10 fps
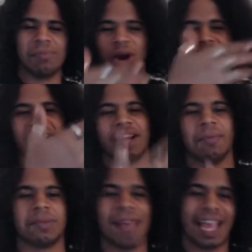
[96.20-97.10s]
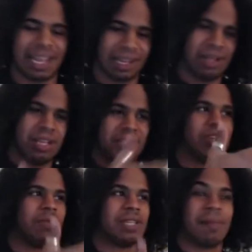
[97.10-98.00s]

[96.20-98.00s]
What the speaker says: Garnet comes back because she was